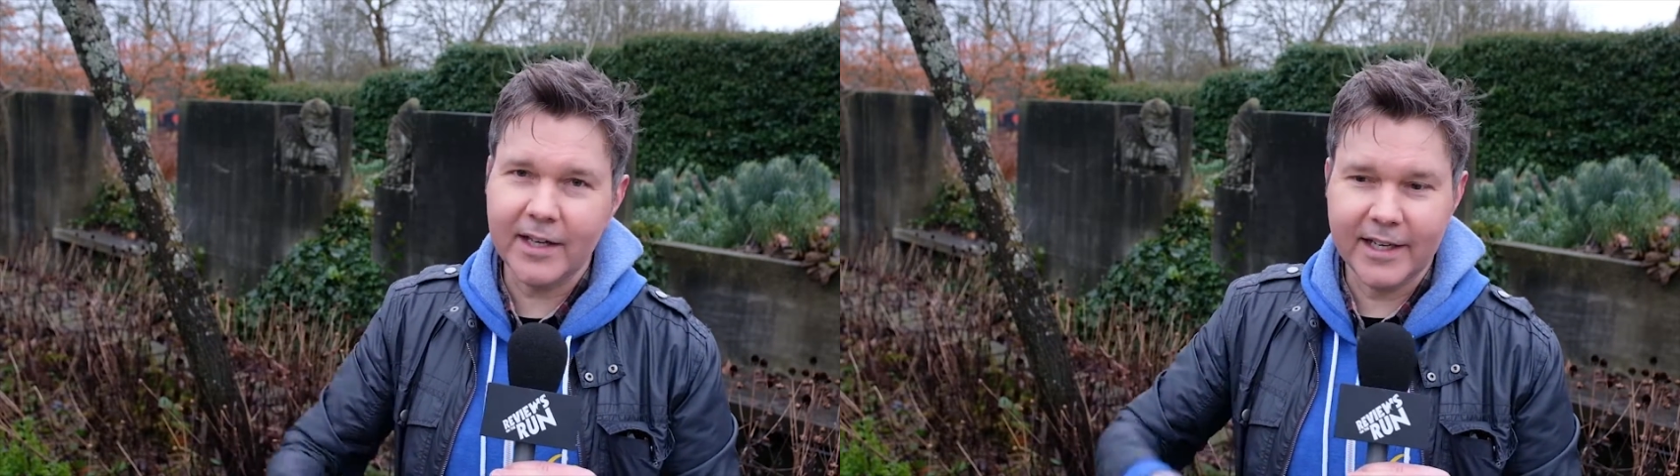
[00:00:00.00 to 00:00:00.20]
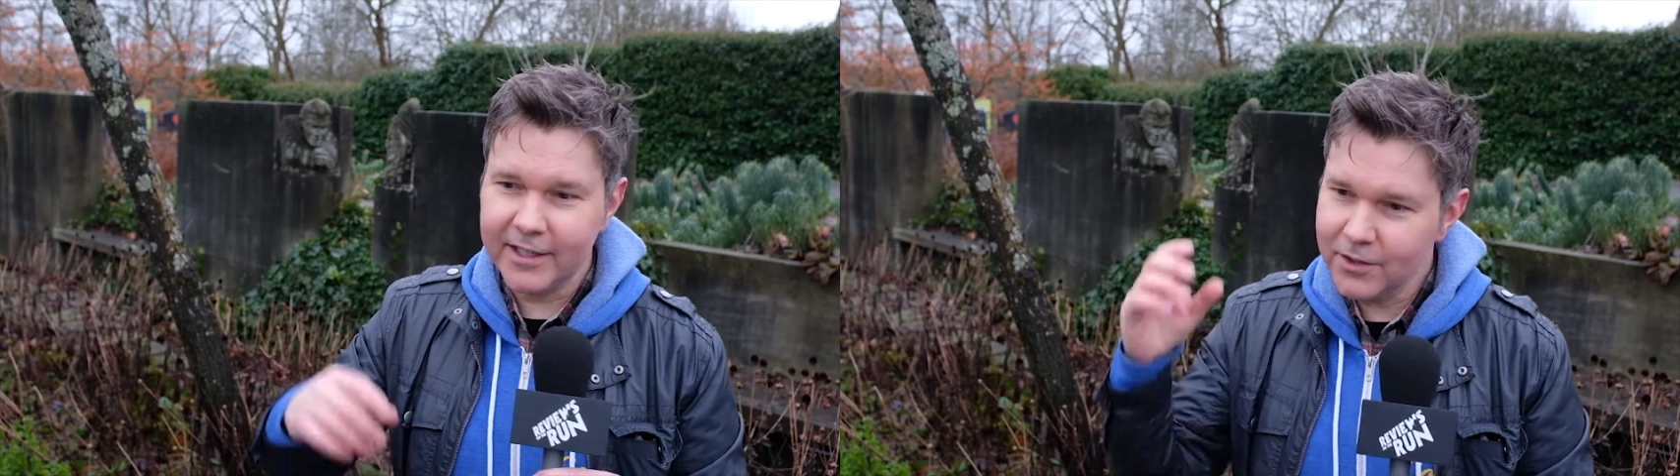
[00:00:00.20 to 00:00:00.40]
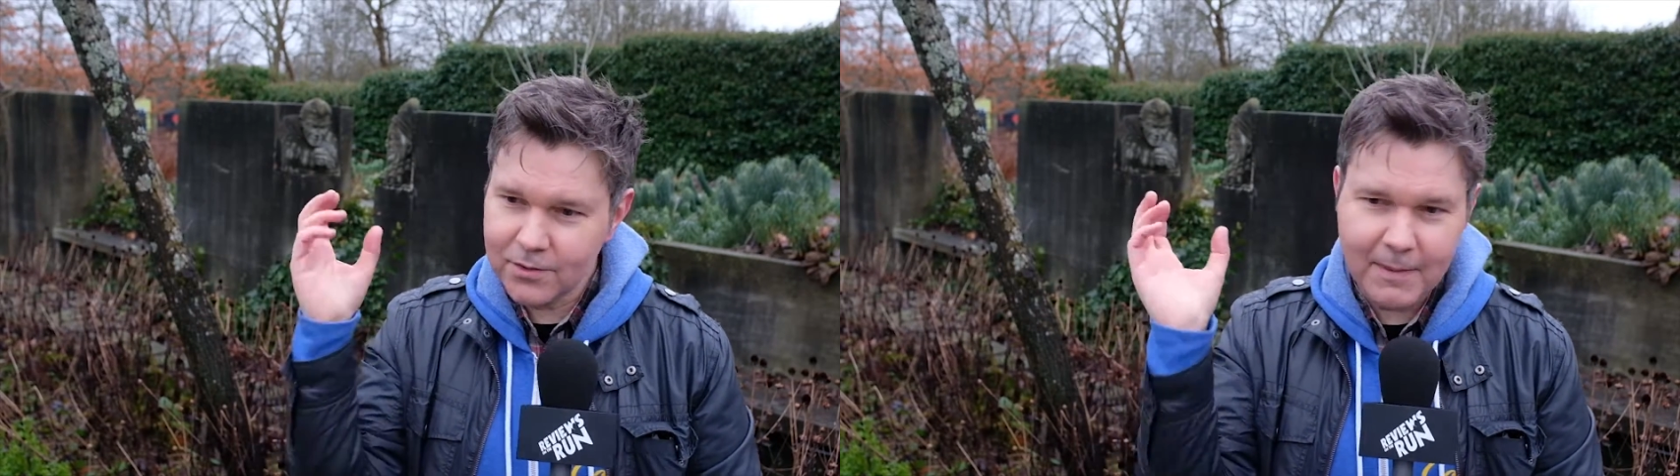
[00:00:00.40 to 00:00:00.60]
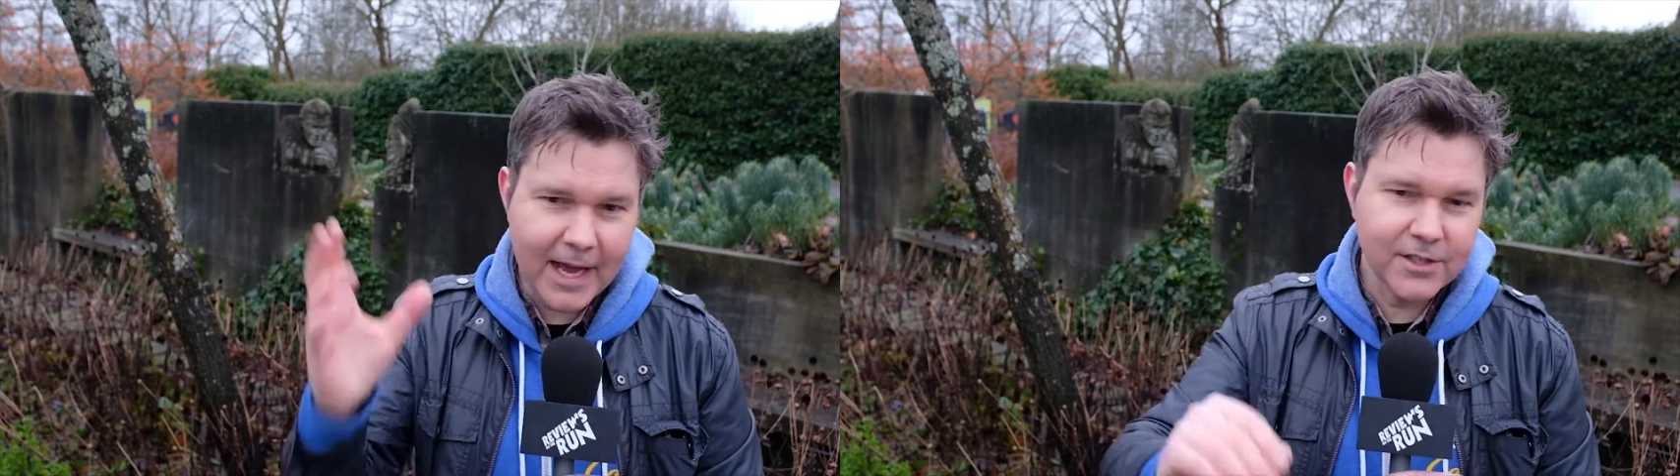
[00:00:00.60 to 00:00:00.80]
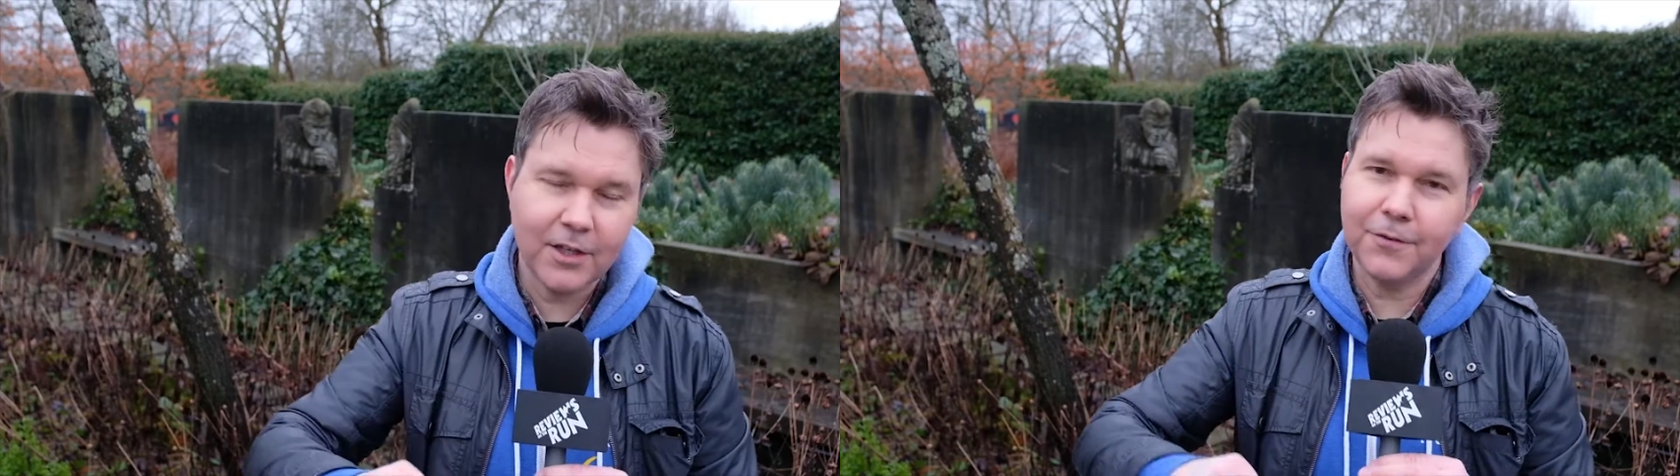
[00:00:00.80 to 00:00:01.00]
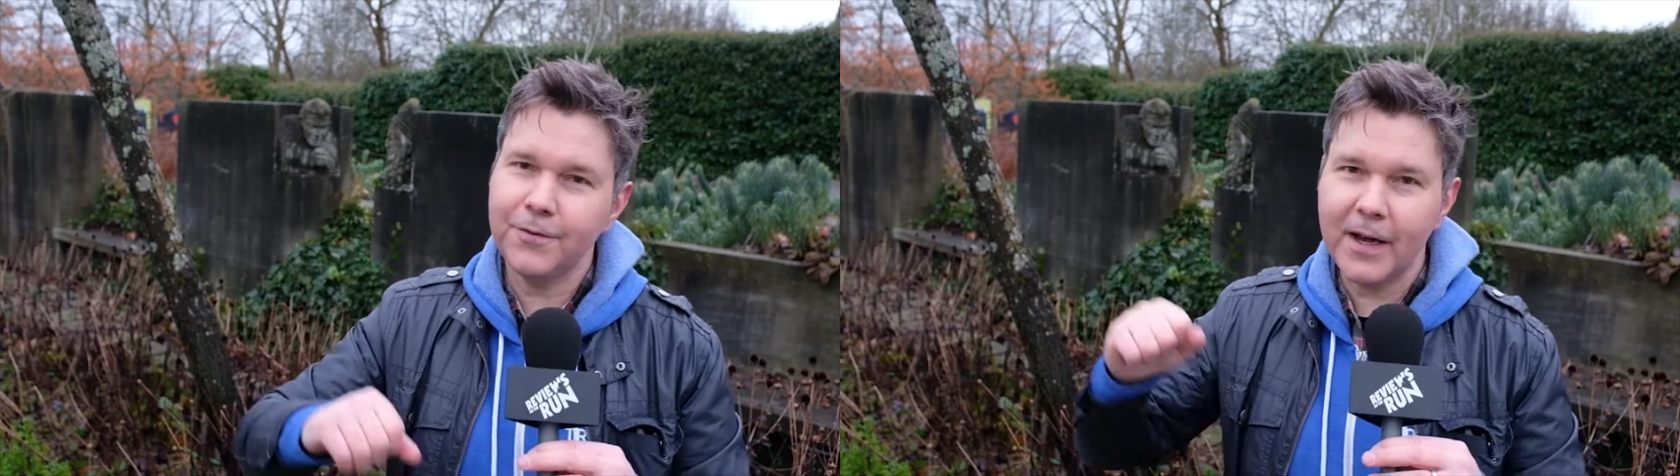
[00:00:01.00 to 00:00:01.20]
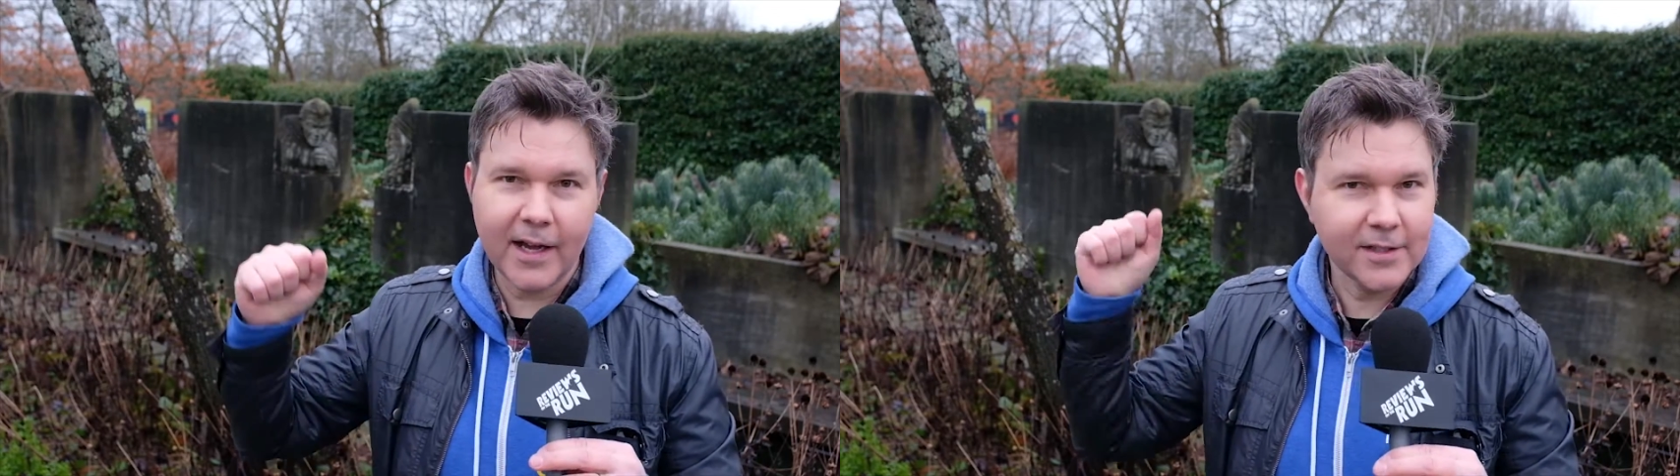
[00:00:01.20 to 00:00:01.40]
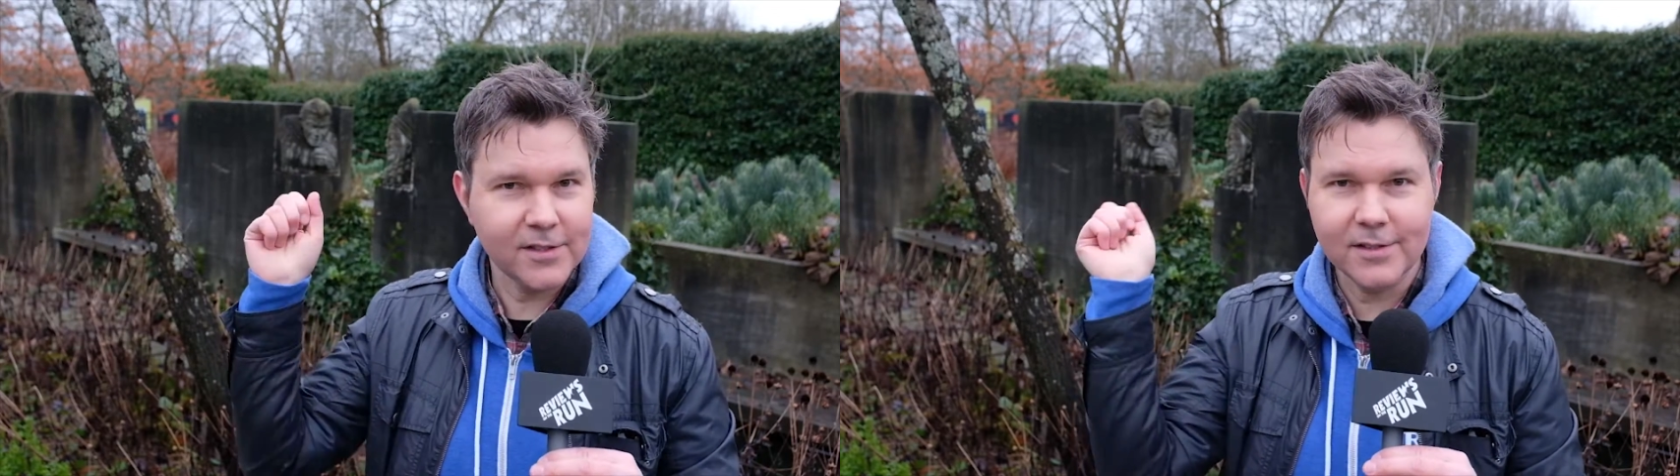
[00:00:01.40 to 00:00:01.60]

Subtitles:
You got to use magic effects and